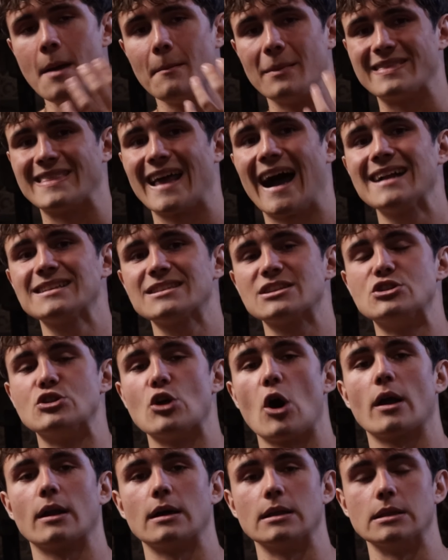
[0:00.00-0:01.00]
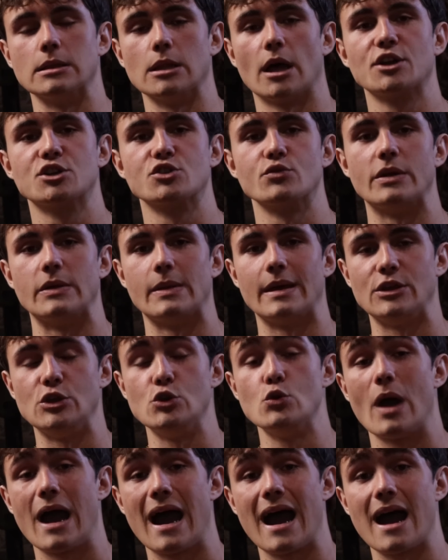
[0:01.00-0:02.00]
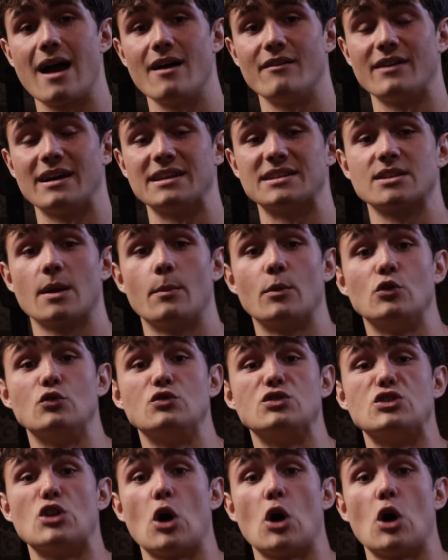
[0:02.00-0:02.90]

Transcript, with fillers: But that's not a luxury that you have as someone who's